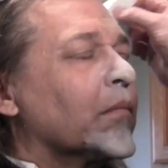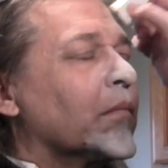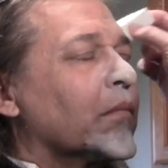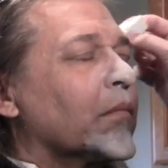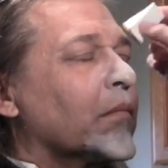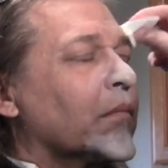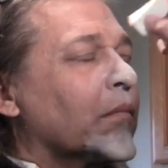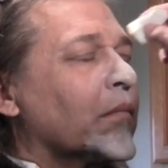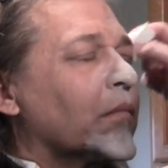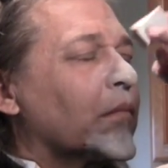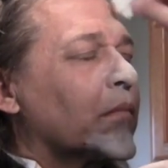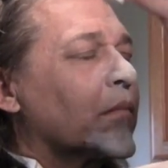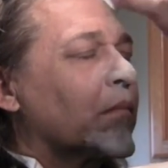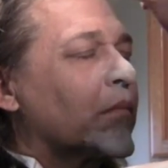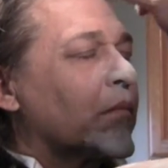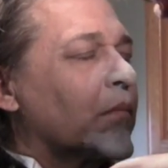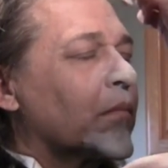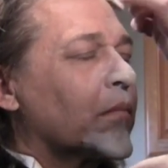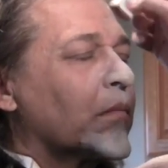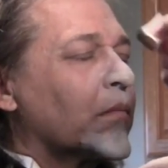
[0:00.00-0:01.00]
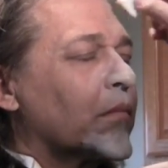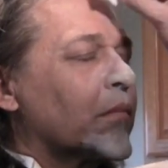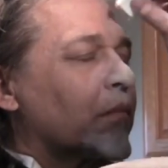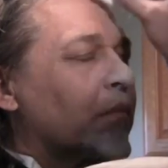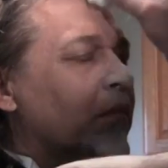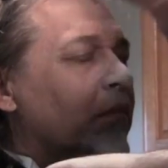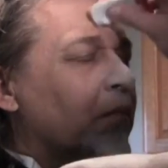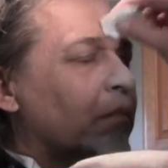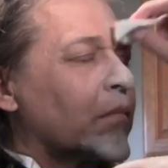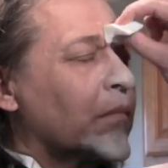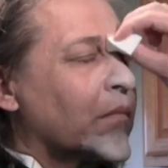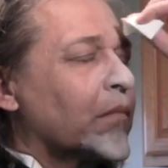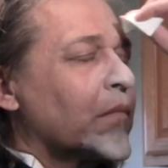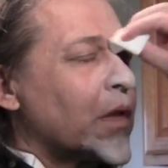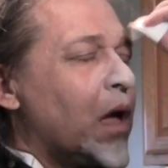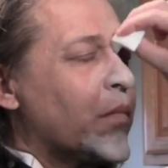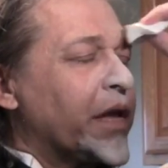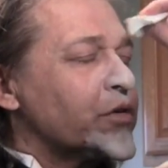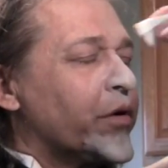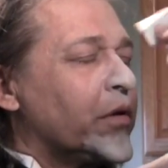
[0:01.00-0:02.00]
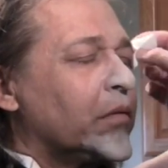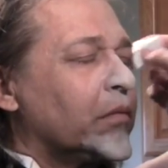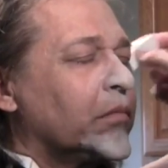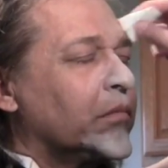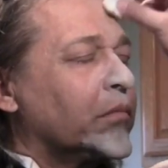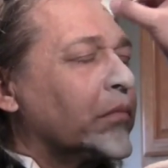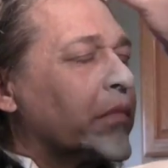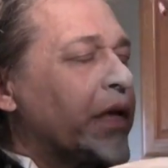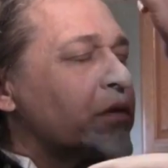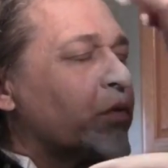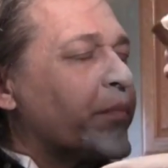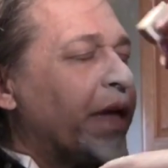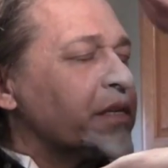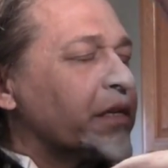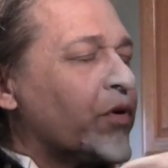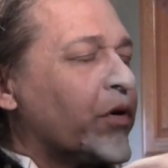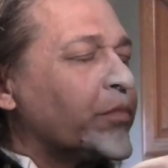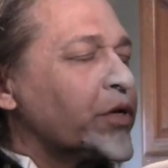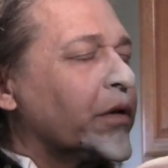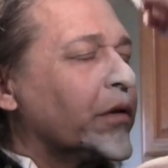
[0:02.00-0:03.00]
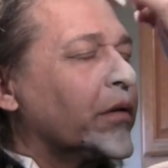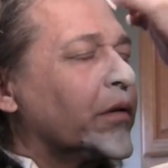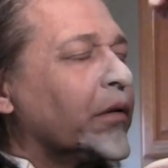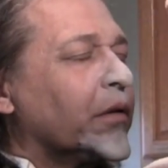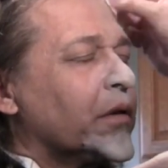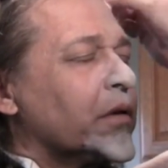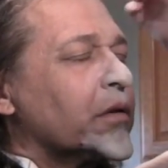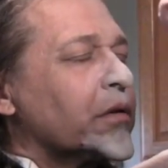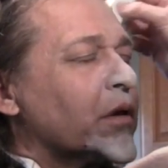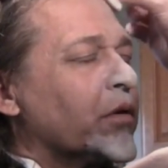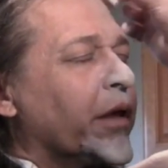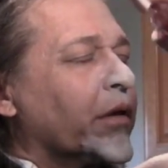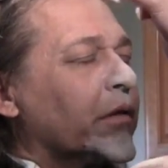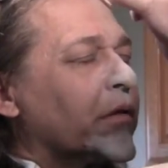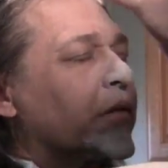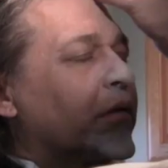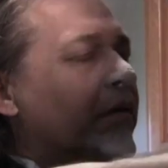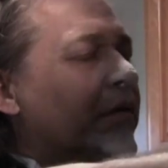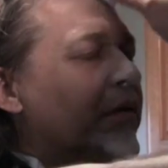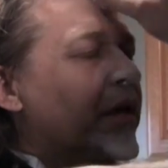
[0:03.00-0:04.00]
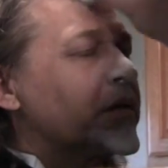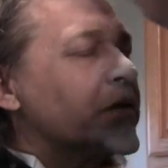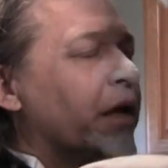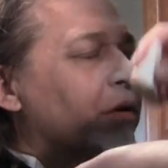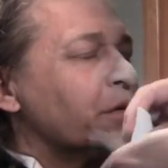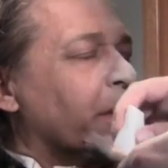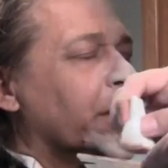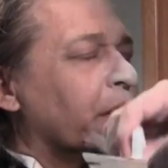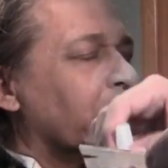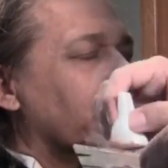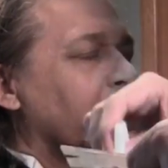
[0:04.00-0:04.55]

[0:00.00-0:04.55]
Yes. And one of the reasons is if you've ever glued a rubber nose